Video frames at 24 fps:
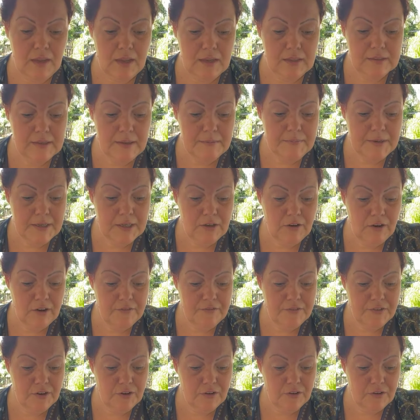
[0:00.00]
Let me know
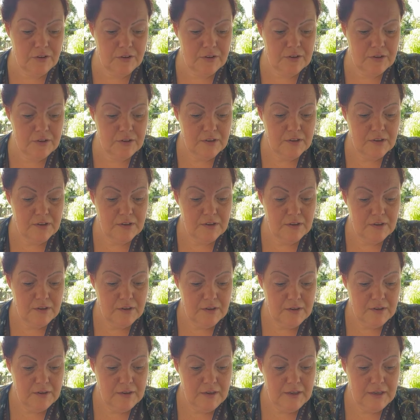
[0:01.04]
if you're
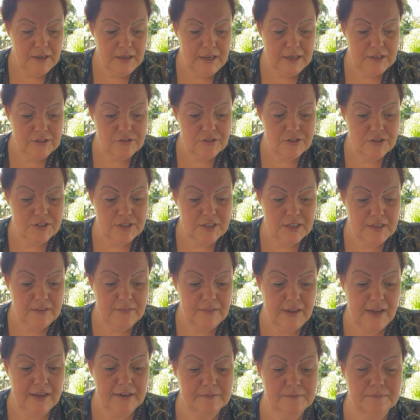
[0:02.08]
interested in
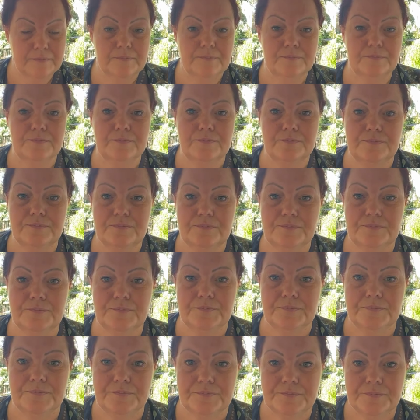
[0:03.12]

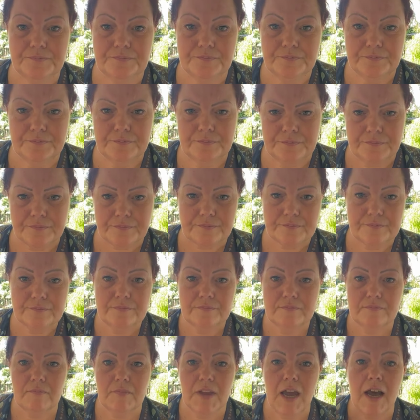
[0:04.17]
that.
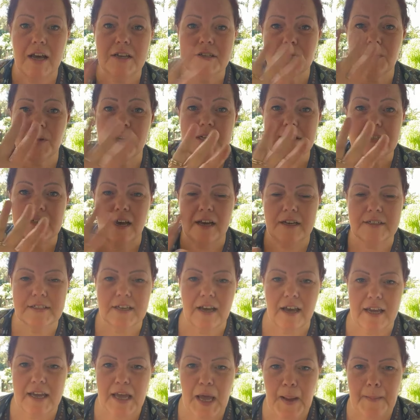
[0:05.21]
Hi, sweet Dai
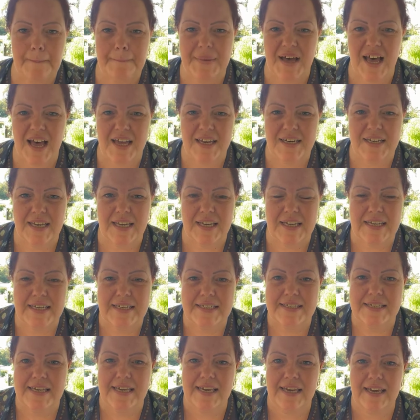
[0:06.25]
Dai. Habana
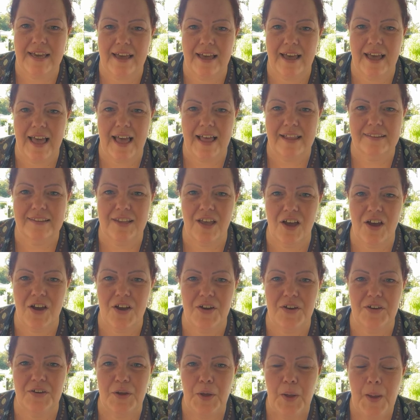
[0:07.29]
is here.
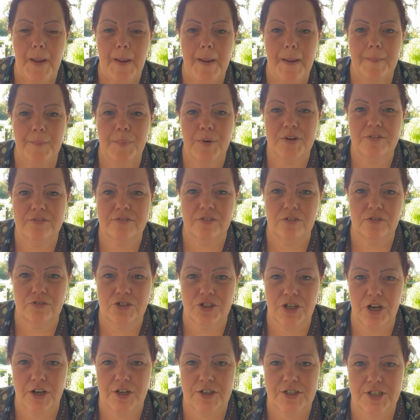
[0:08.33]
Hello, beautiful
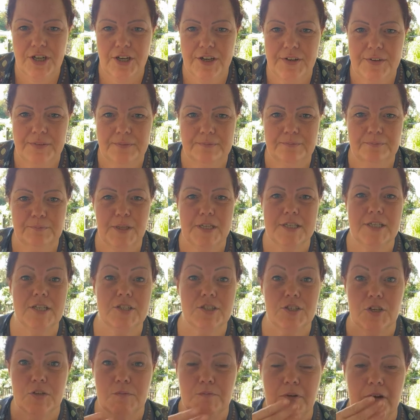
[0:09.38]
Jojo. Please
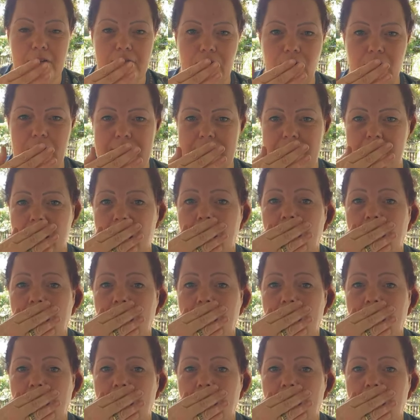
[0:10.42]
excuse my voice.